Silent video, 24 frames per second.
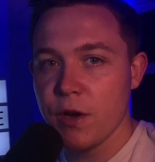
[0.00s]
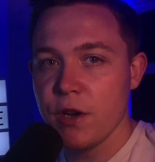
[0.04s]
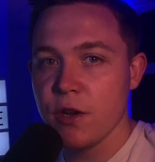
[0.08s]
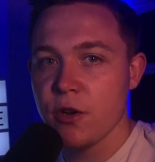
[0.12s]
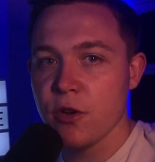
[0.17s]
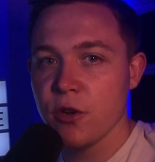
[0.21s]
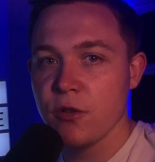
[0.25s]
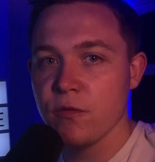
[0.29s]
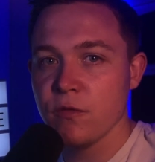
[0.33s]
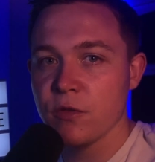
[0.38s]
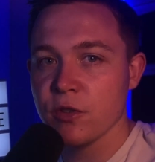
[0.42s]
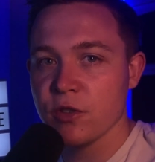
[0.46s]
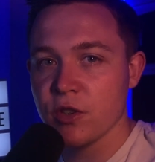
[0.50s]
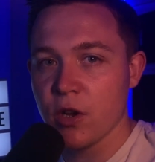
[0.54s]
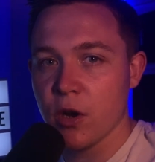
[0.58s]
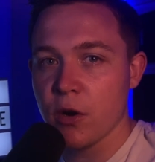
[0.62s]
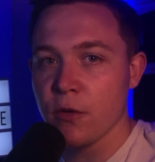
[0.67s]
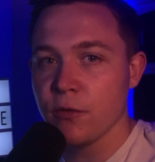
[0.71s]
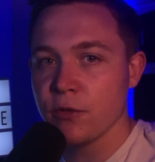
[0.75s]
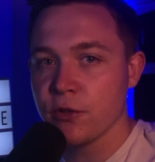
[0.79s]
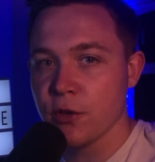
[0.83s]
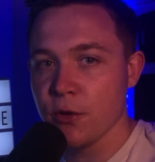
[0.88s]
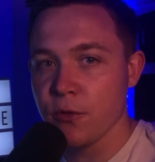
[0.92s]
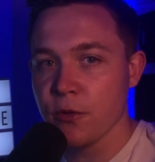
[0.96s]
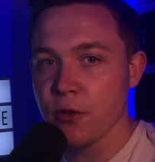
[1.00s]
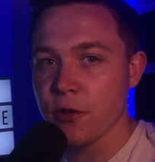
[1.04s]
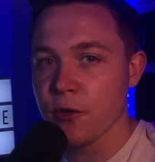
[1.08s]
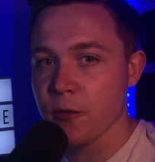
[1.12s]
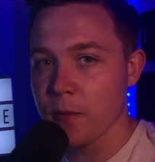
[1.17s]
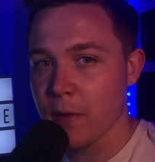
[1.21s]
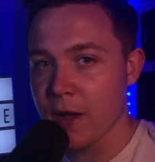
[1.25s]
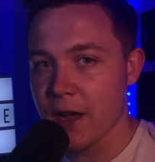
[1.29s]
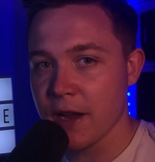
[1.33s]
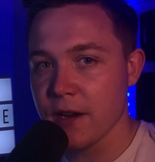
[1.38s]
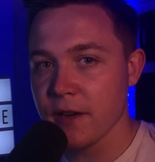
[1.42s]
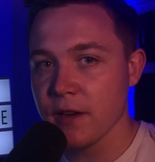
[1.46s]
When it couldn't resolve to the
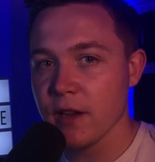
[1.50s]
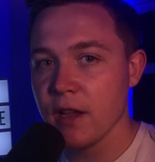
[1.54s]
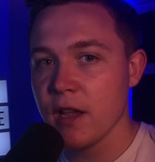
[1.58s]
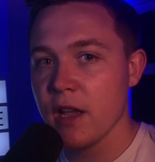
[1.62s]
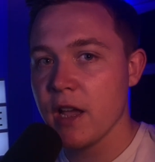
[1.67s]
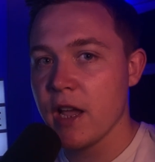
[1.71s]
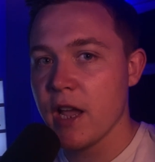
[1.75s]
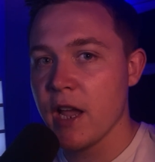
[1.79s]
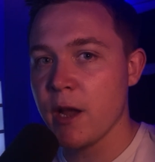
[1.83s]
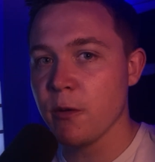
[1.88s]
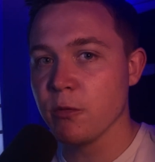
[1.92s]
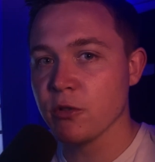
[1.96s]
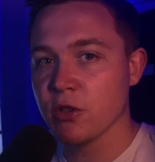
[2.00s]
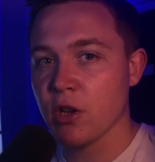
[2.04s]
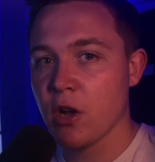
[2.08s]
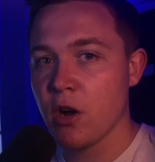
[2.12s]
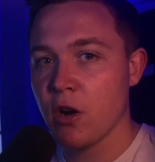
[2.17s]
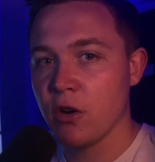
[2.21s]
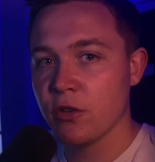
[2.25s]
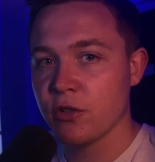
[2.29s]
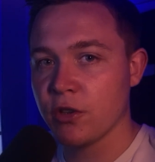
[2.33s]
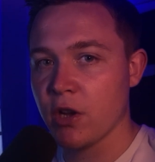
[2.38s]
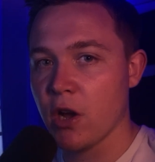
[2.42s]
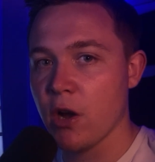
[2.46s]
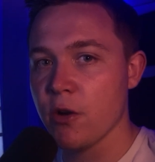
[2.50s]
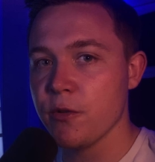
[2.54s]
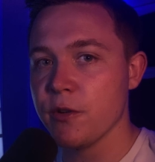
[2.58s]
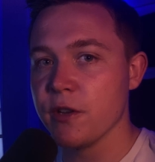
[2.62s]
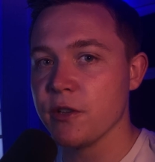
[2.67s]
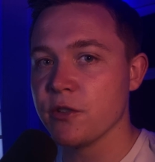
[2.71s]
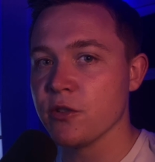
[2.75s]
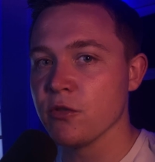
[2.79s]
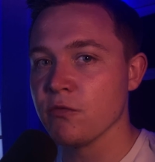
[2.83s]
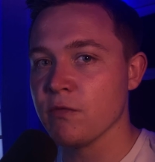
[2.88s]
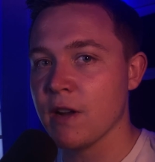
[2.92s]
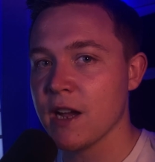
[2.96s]
domain, it was
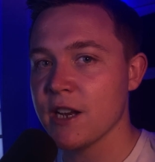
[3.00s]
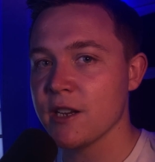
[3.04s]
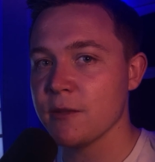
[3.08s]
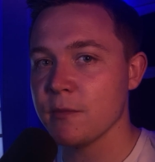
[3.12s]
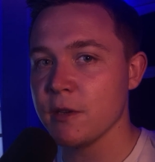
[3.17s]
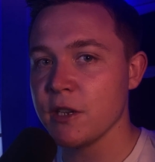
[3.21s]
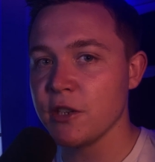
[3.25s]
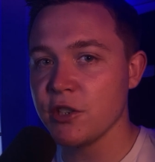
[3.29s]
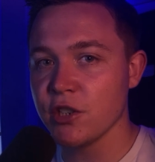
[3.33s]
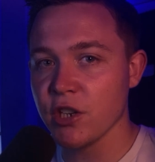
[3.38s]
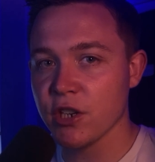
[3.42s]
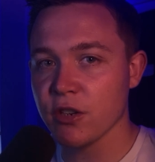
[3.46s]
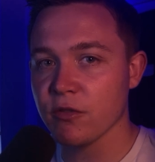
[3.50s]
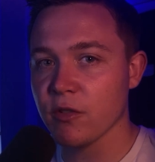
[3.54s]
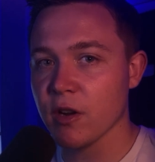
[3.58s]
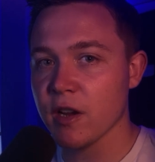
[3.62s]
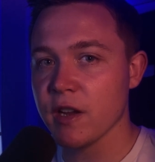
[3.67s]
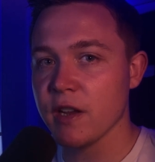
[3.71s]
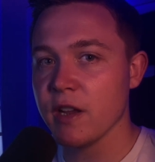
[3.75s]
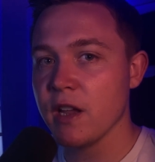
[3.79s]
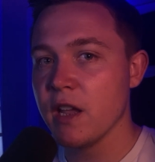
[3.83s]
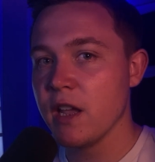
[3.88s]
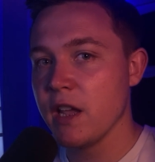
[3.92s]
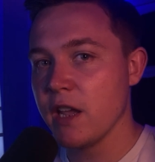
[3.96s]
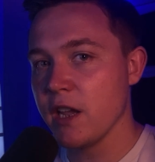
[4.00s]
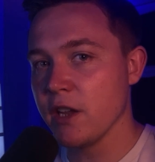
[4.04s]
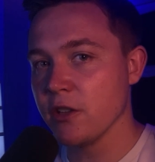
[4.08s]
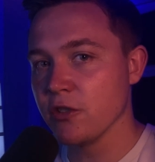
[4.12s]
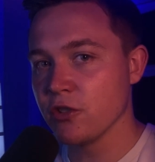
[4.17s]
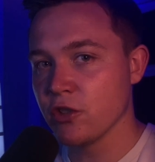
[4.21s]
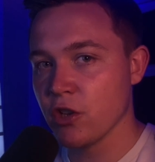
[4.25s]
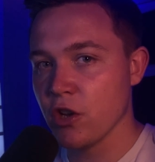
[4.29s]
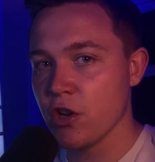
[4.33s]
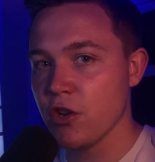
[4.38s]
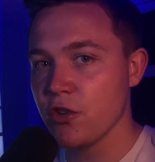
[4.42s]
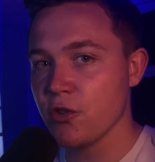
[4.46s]
hard-coded to randomly generate
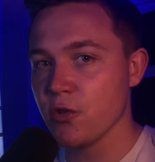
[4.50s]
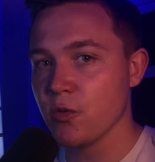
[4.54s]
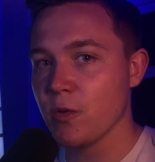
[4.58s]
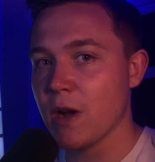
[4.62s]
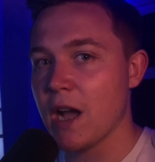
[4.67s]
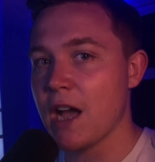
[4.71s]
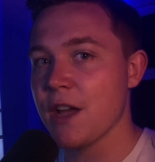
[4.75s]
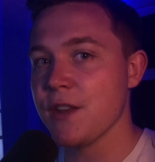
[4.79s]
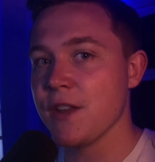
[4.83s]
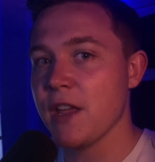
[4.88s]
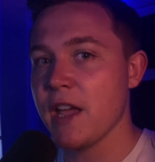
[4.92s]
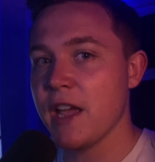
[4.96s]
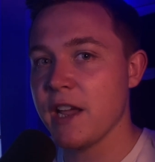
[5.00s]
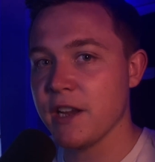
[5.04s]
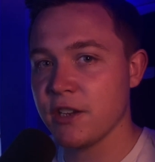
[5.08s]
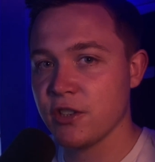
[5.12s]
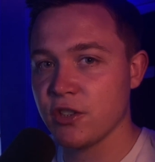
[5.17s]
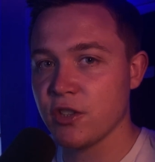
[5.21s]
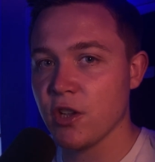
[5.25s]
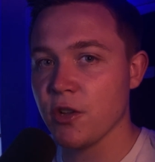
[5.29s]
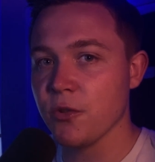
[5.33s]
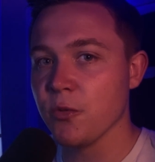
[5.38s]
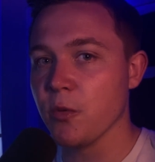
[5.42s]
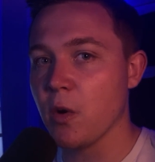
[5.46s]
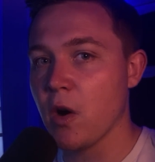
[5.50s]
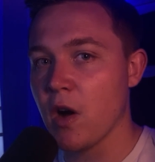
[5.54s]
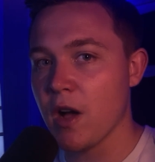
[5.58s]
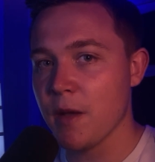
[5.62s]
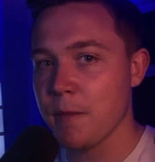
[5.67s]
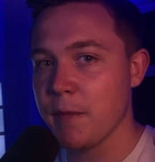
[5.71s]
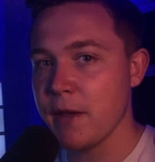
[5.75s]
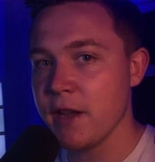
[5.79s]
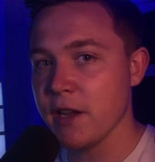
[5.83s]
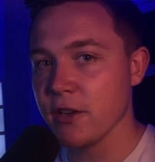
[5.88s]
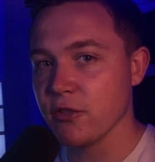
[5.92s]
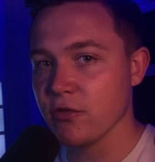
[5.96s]
internal and external
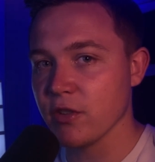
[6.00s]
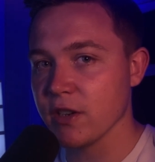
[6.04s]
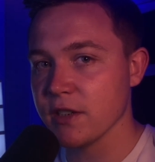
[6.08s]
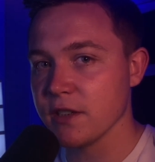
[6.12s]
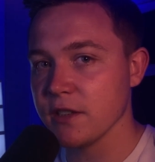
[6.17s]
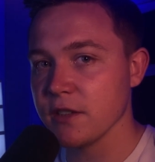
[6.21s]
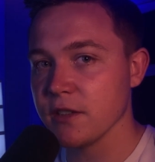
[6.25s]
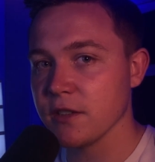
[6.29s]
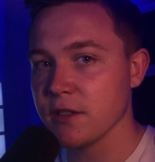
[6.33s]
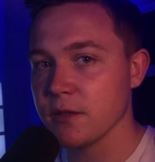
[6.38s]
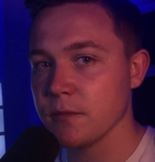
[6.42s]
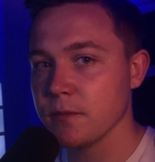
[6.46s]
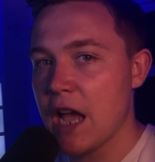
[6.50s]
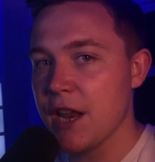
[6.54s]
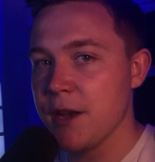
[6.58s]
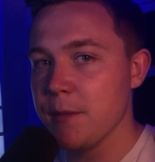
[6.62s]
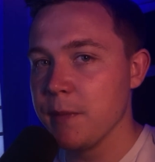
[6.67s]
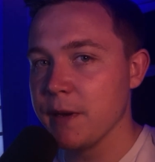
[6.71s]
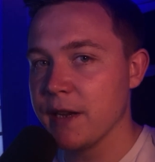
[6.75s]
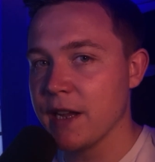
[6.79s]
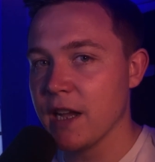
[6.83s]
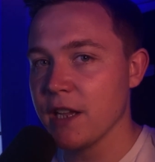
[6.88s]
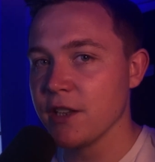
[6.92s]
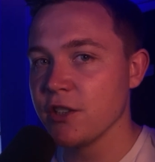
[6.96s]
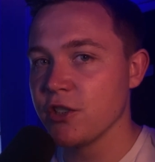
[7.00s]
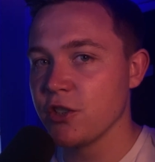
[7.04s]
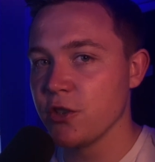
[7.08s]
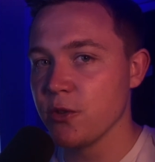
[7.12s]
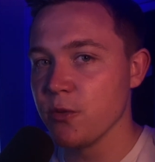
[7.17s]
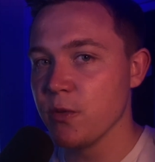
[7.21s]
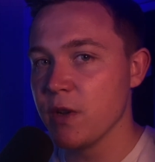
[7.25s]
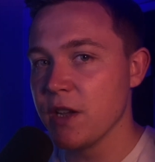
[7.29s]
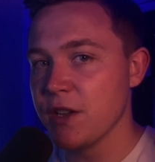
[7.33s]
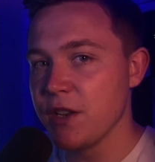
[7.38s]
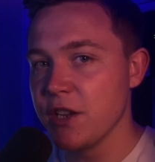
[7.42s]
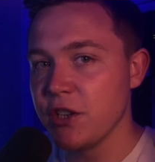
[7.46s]
IP addresses, and it began
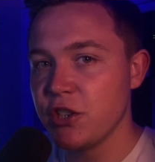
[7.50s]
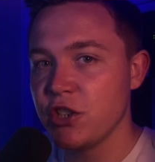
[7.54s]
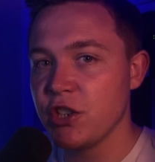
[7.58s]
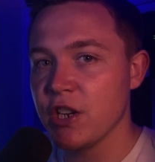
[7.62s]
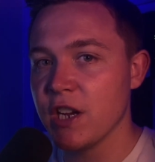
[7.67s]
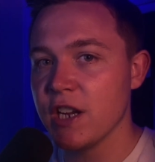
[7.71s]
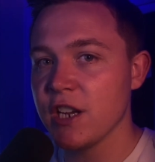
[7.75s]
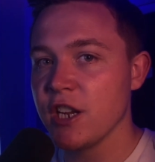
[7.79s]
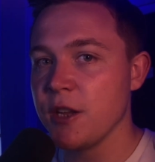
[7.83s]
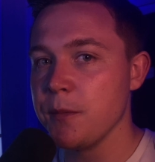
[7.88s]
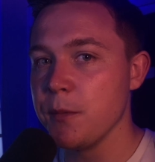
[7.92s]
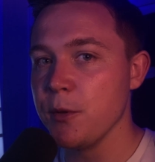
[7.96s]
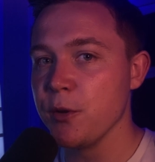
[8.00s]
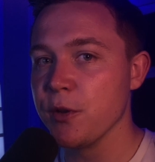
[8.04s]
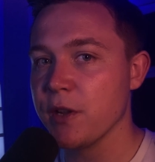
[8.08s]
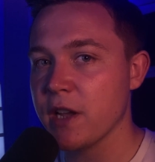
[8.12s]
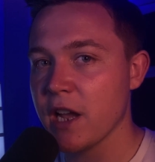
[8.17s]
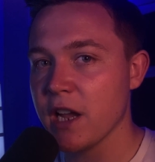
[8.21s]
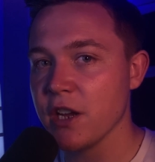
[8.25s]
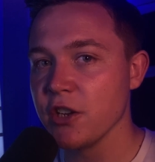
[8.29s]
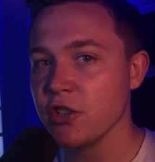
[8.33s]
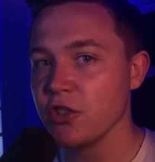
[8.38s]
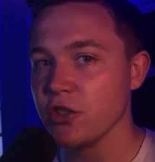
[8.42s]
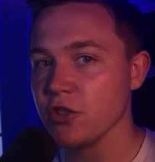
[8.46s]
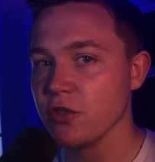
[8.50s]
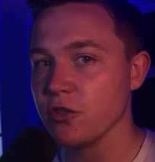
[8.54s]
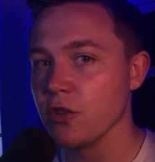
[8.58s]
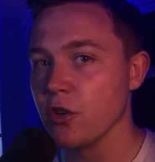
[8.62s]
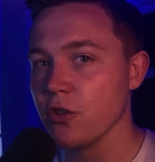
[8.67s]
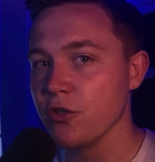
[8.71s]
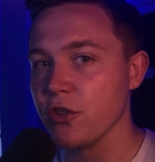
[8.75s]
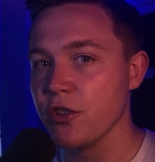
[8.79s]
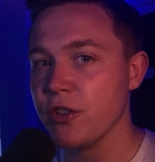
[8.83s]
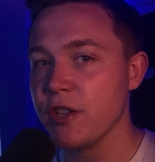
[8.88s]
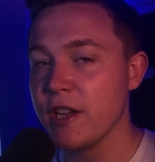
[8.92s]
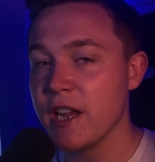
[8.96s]
to initiate communication
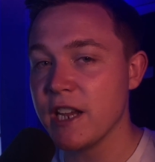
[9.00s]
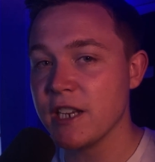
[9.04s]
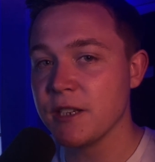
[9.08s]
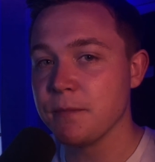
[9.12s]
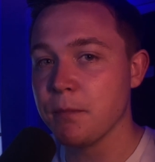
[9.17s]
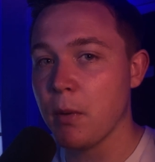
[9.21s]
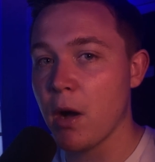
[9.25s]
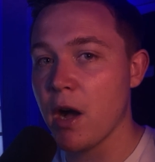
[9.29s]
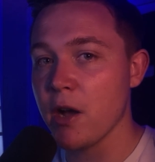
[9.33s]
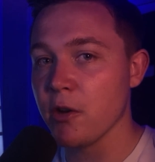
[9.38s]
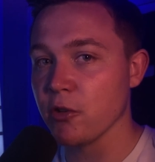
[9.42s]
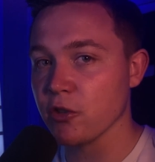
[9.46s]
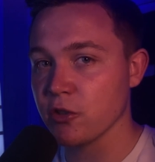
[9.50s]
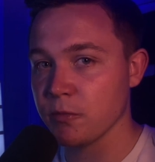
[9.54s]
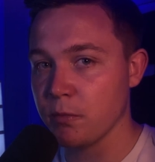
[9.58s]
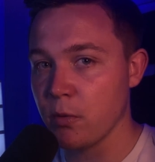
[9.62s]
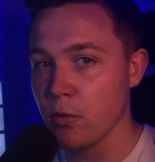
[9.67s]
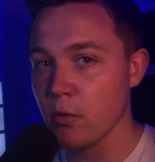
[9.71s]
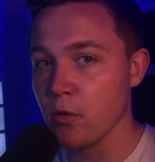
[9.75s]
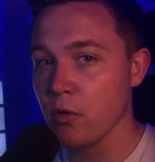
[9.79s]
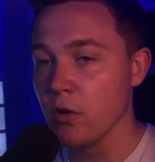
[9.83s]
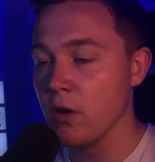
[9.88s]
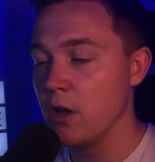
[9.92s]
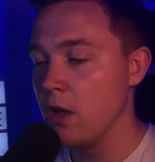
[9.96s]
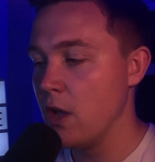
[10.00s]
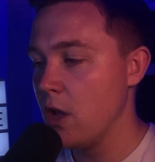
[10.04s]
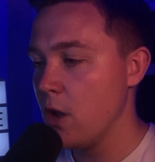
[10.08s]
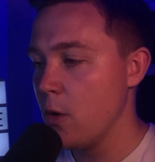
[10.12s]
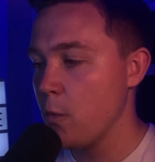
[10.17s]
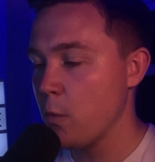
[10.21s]
on the net BIOS port,